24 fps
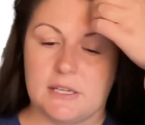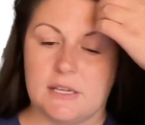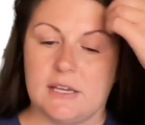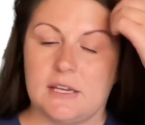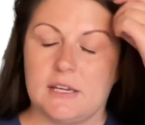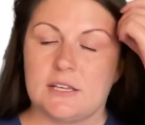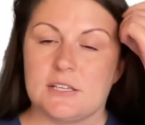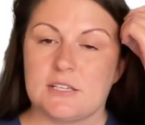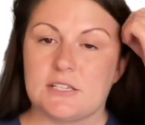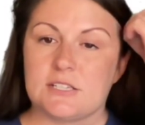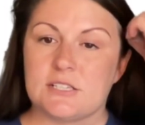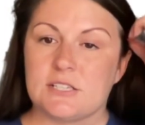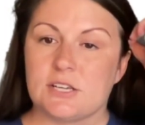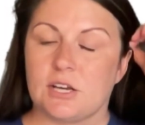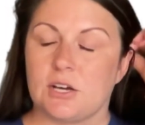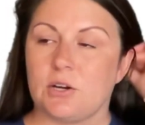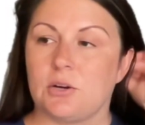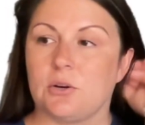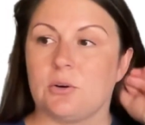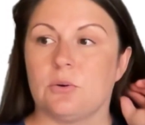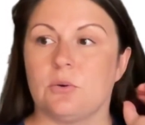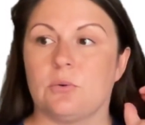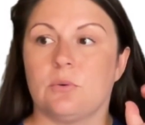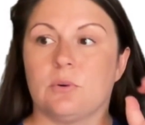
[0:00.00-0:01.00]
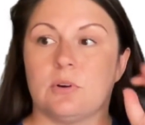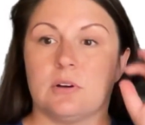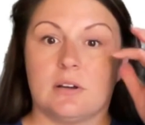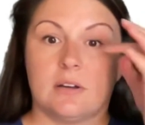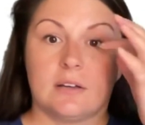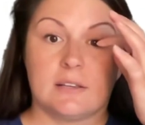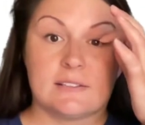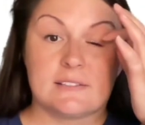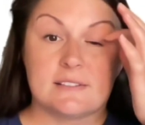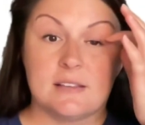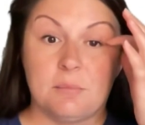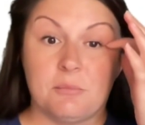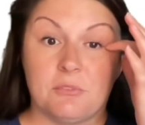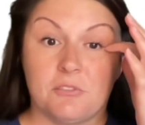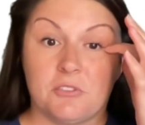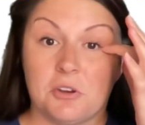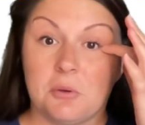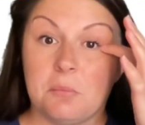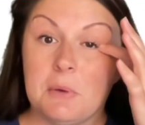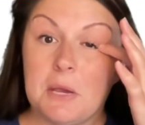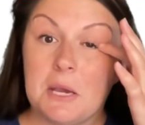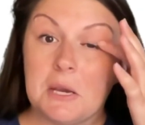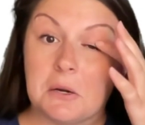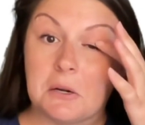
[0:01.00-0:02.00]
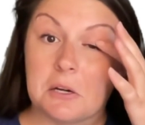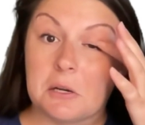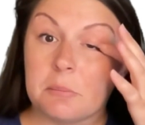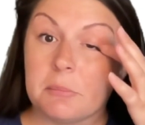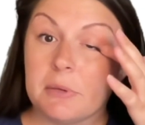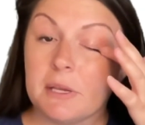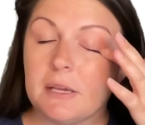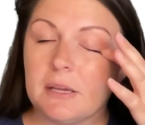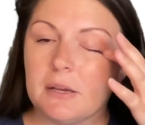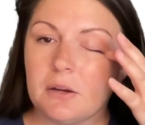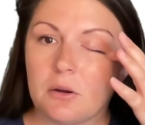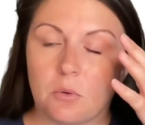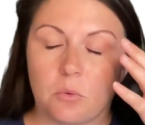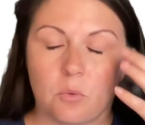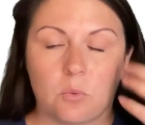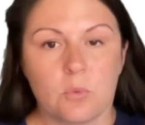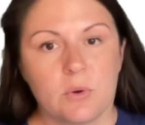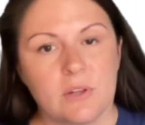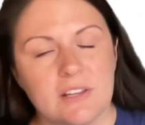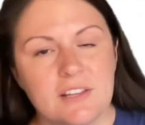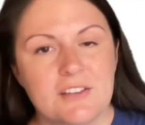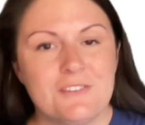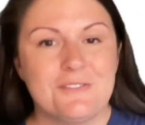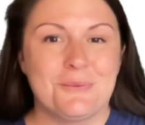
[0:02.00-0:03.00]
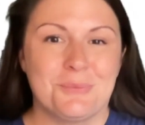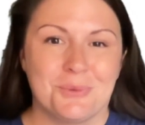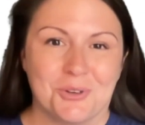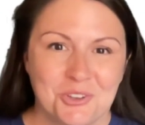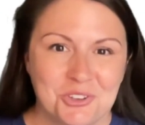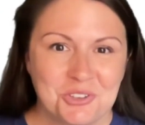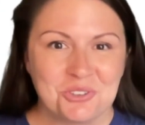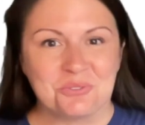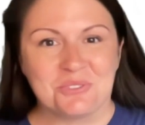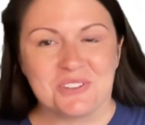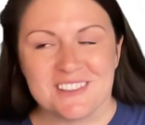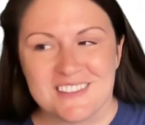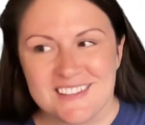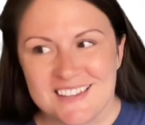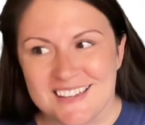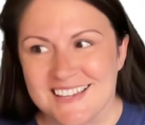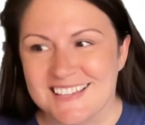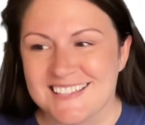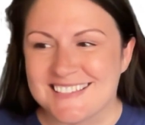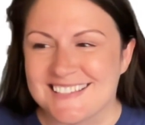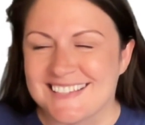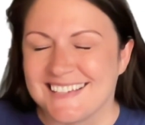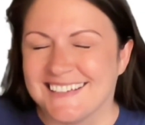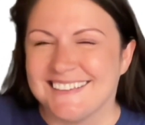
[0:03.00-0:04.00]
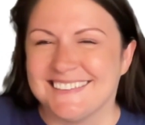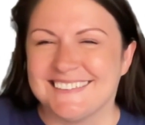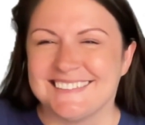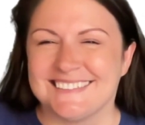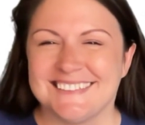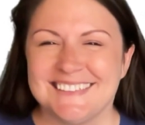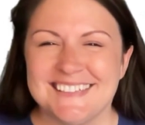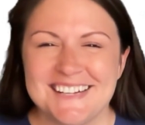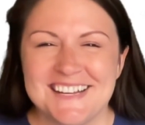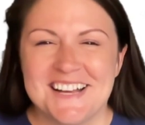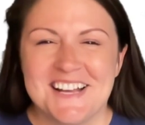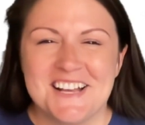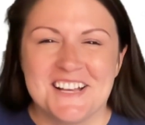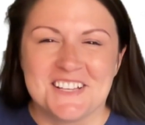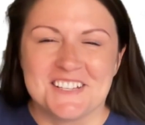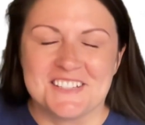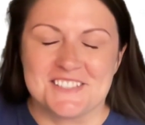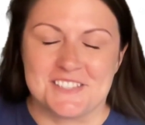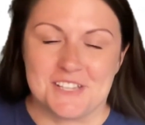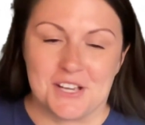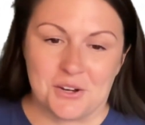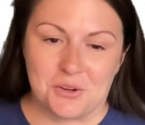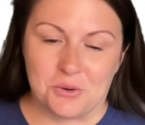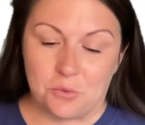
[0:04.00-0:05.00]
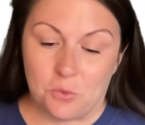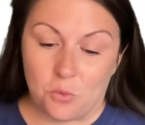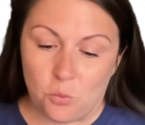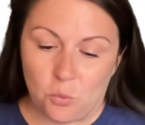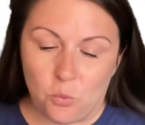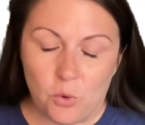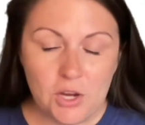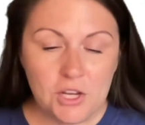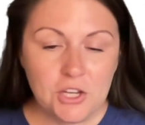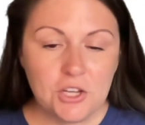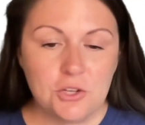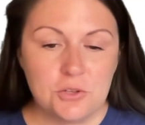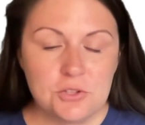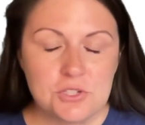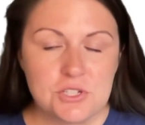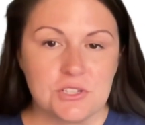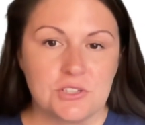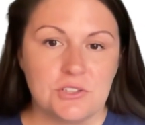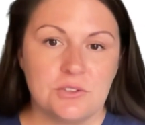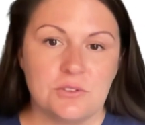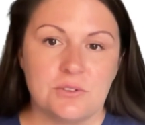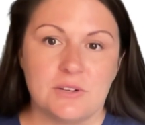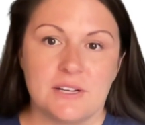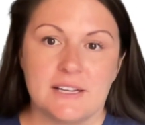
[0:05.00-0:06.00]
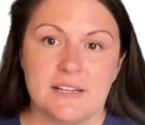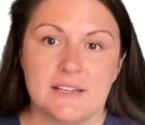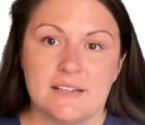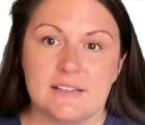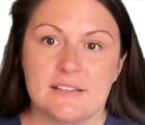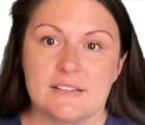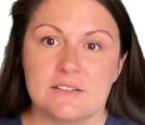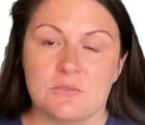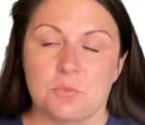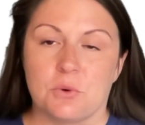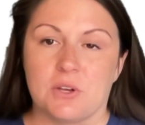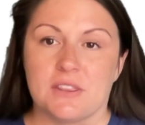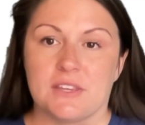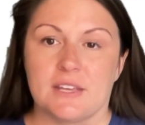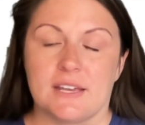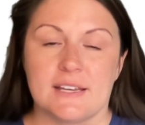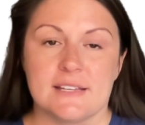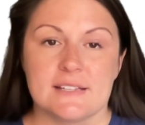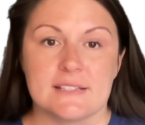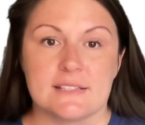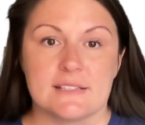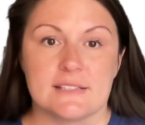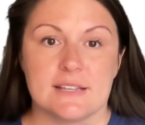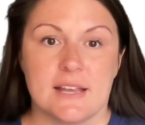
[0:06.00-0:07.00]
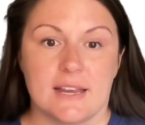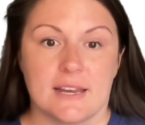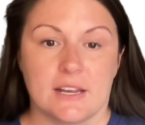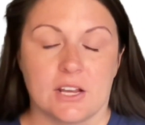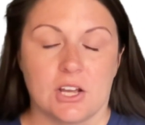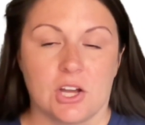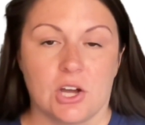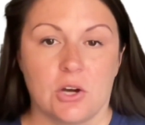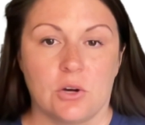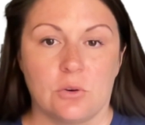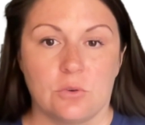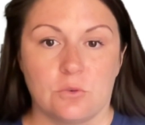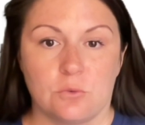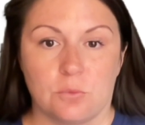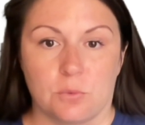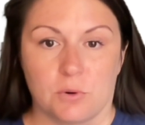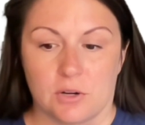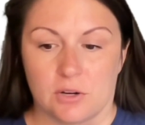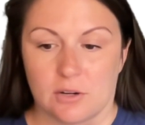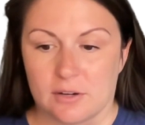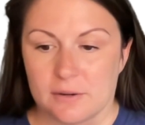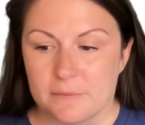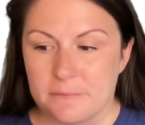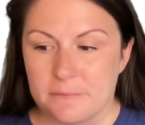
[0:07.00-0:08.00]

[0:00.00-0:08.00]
so some of you may already be really familiar with this. So what you do is with a code word,